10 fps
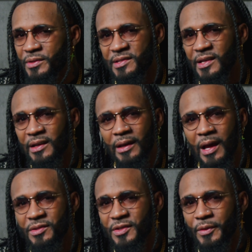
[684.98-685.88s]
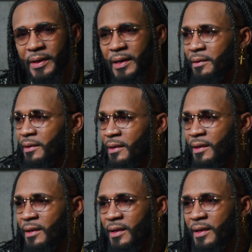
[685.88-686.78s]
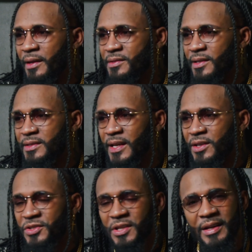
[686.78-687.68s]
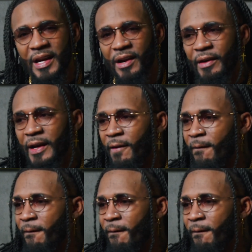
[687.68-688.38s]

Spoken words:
is a glossary. He's a dictionary.